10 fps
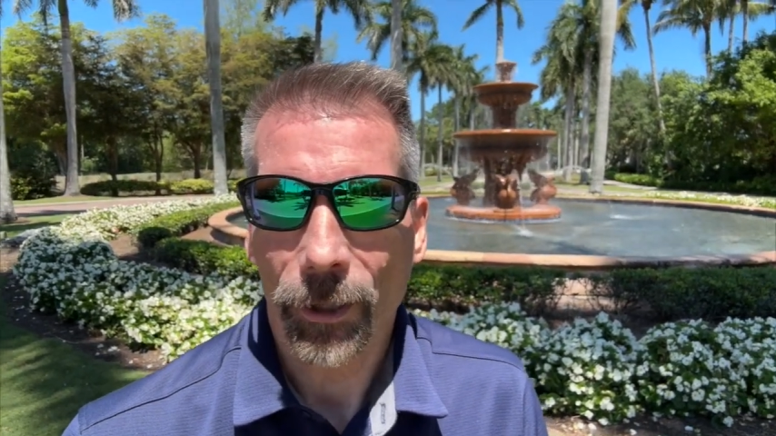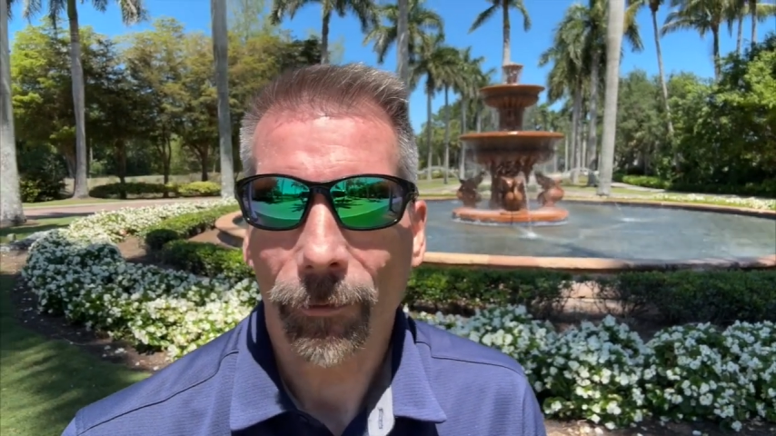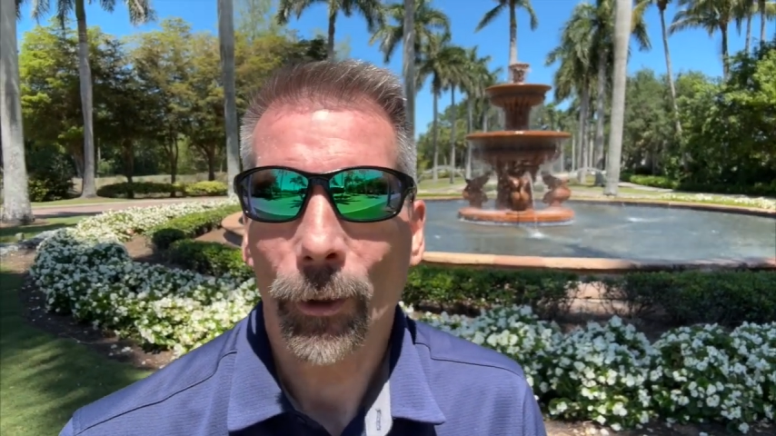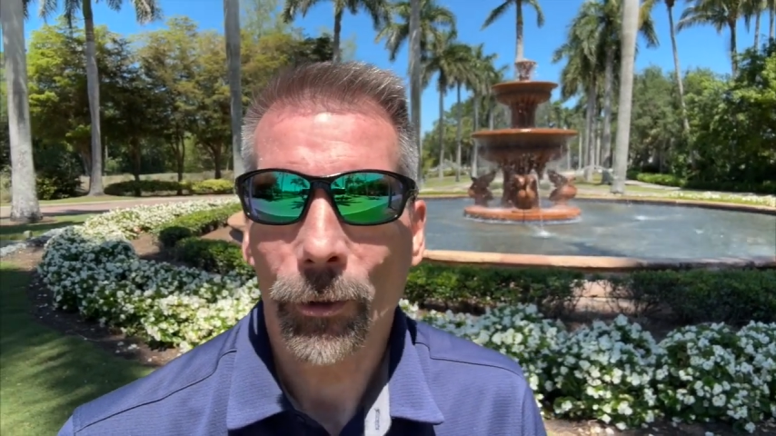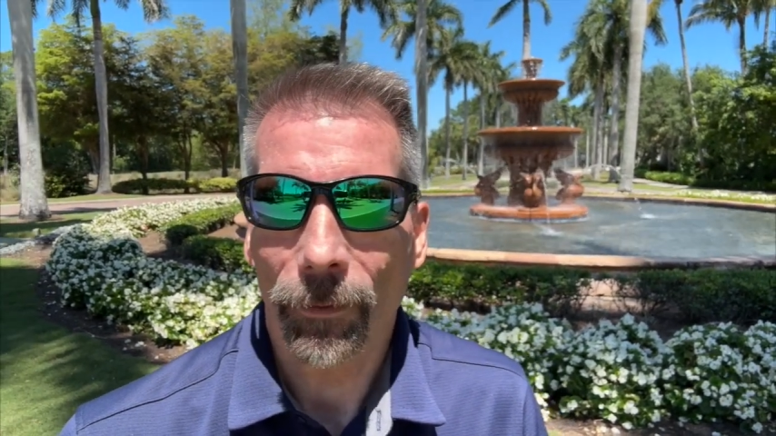
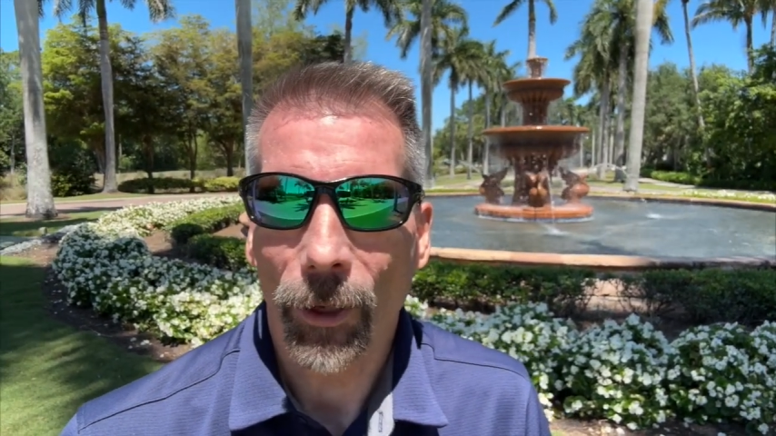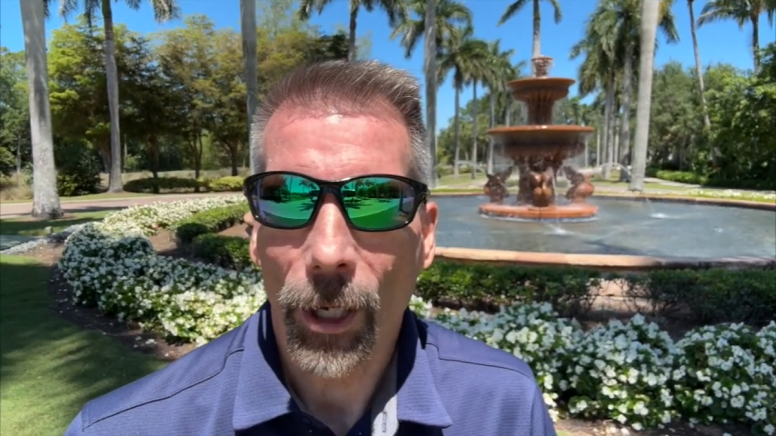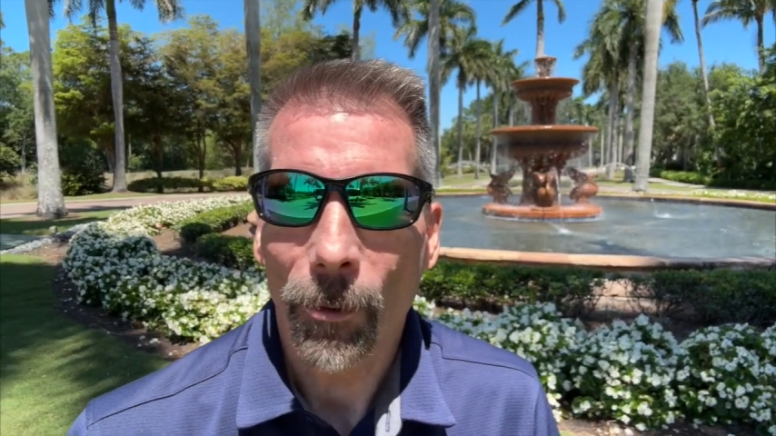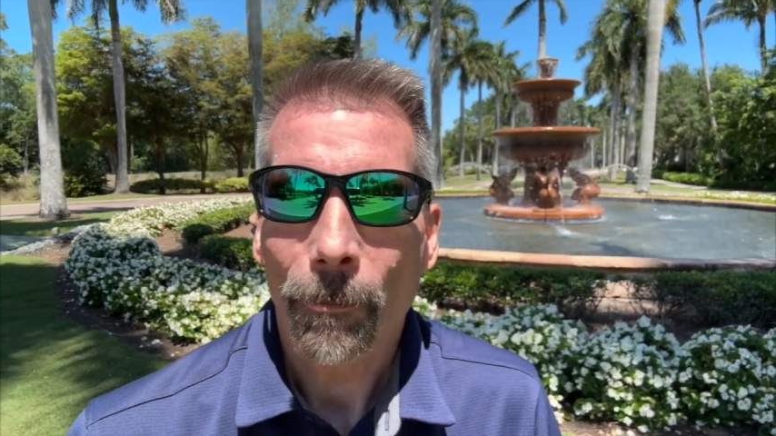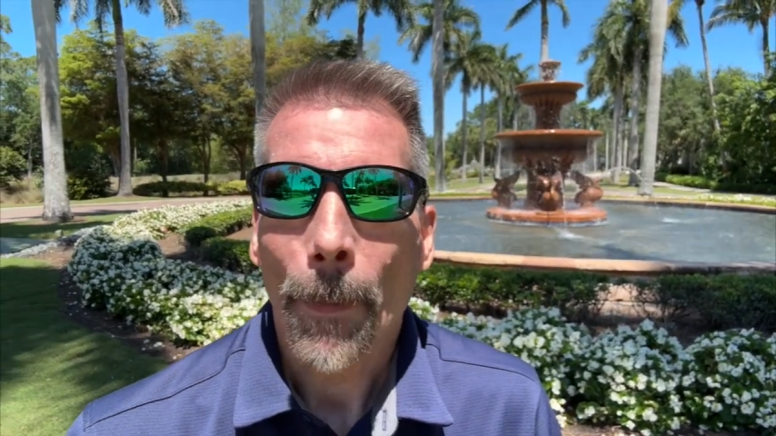First of
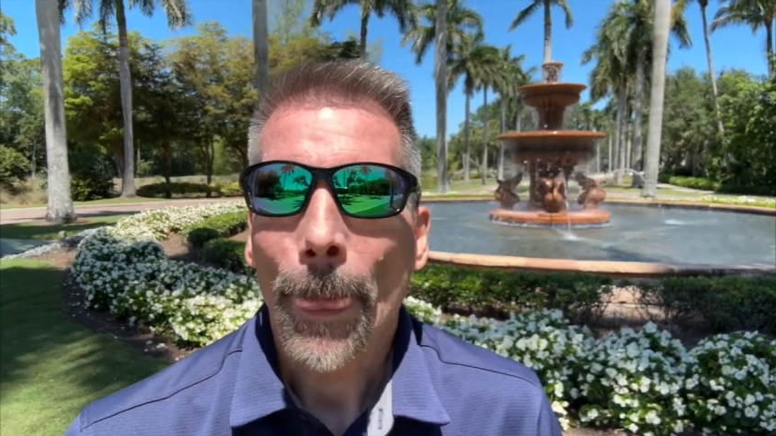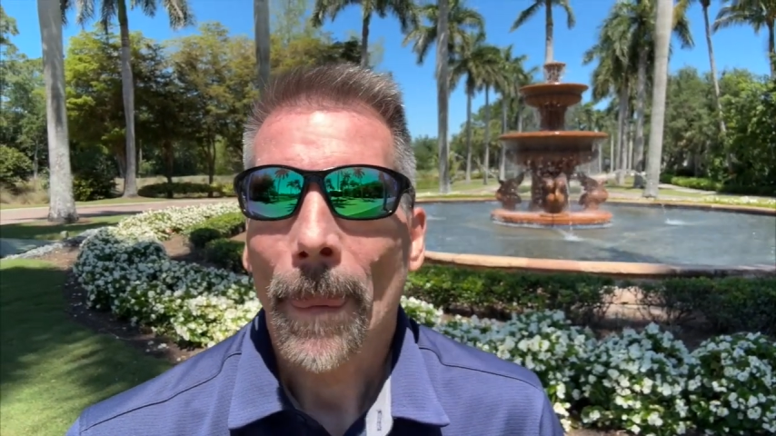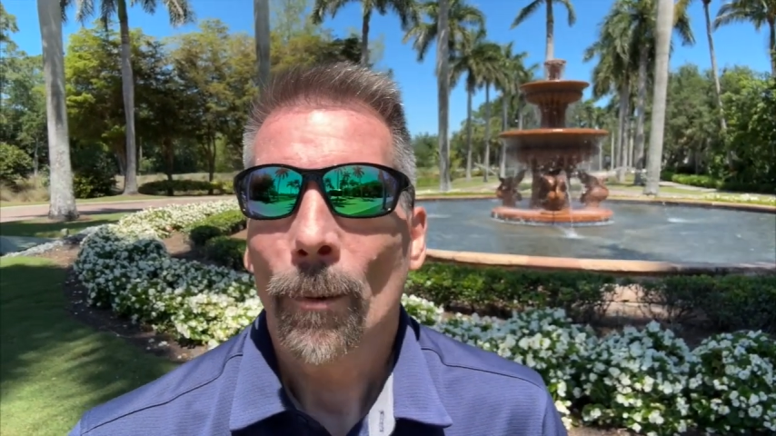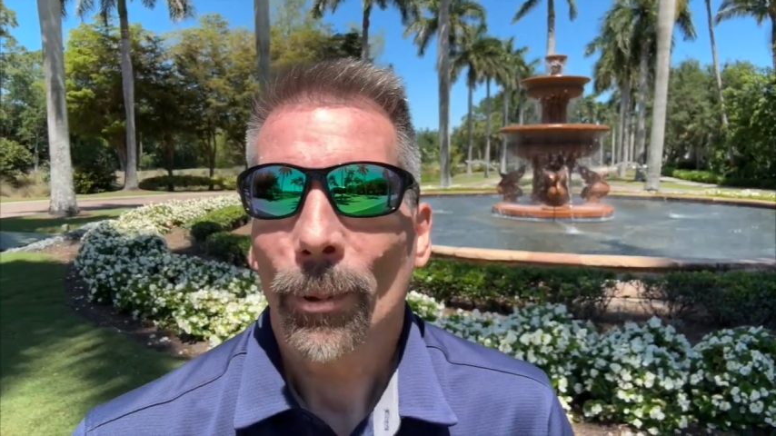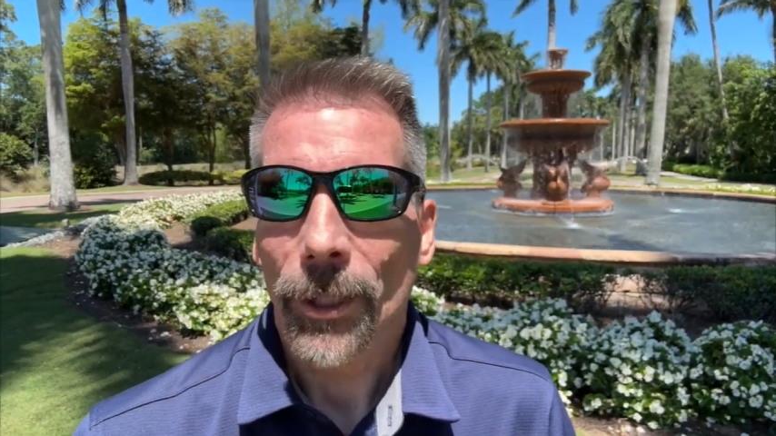all,
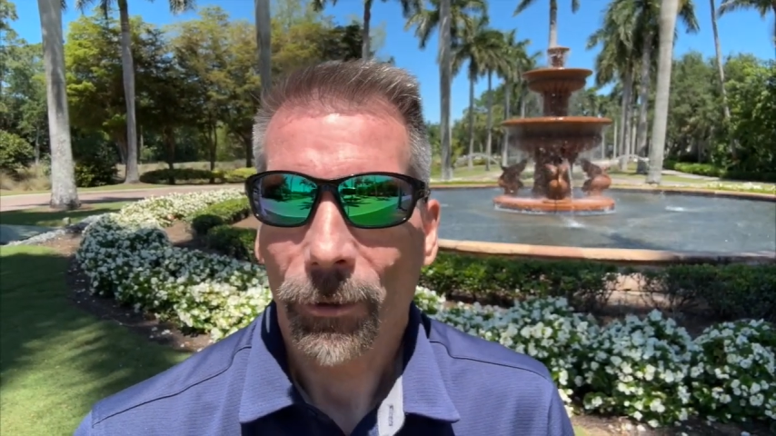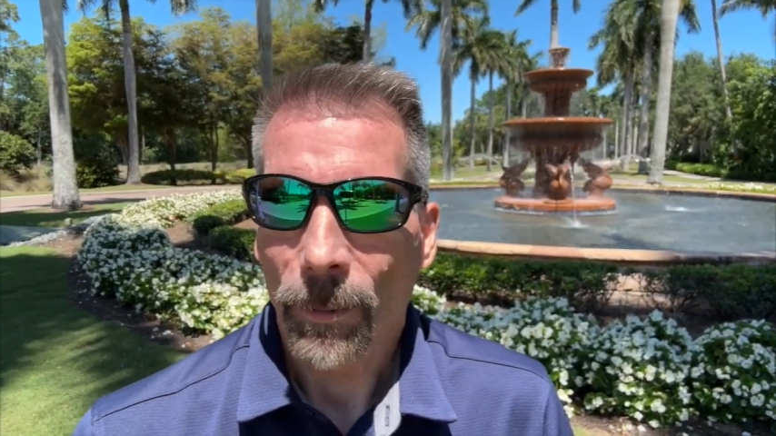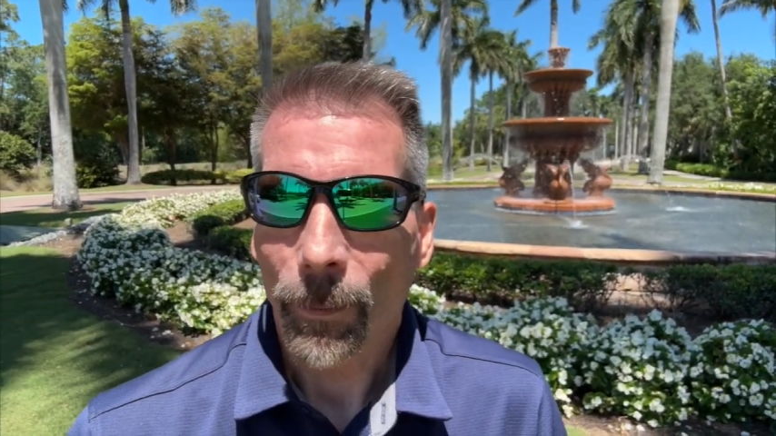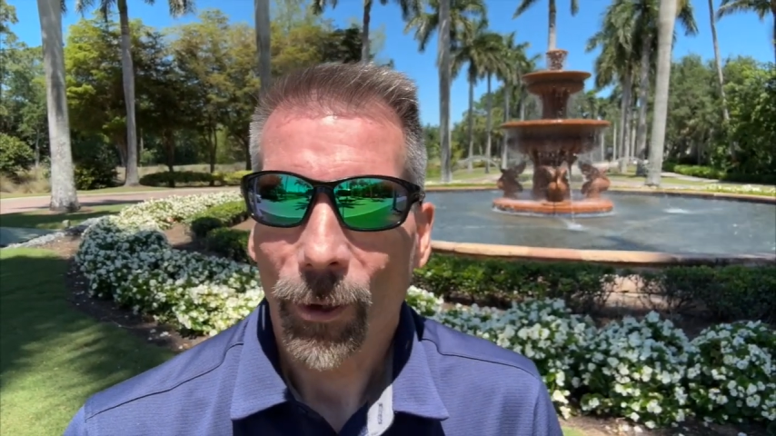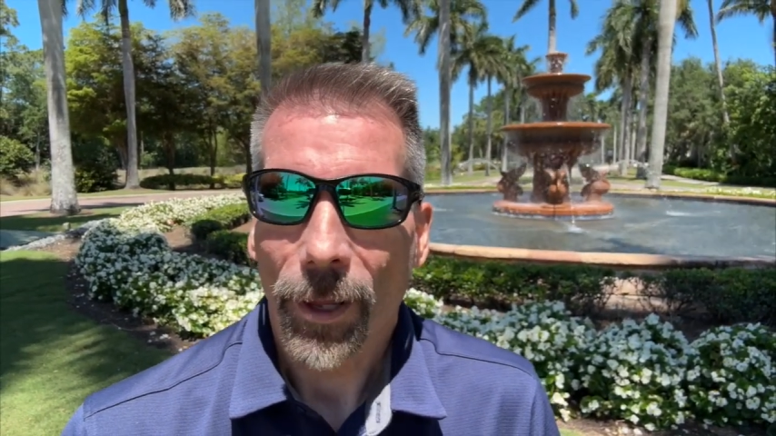Please
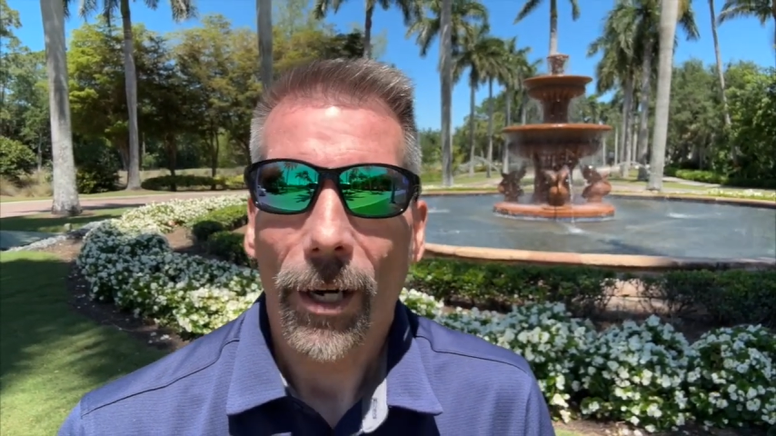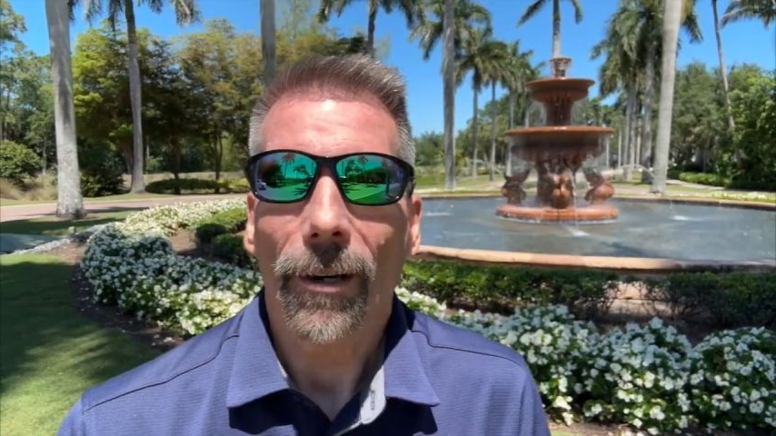remember that our